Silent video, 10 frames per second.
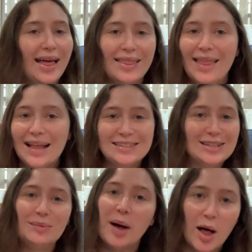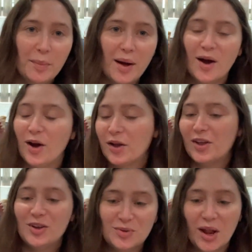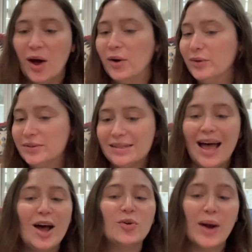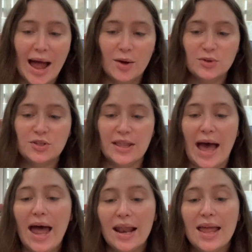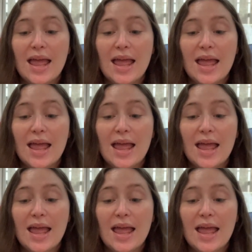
that's the ballpark, who knows, around that.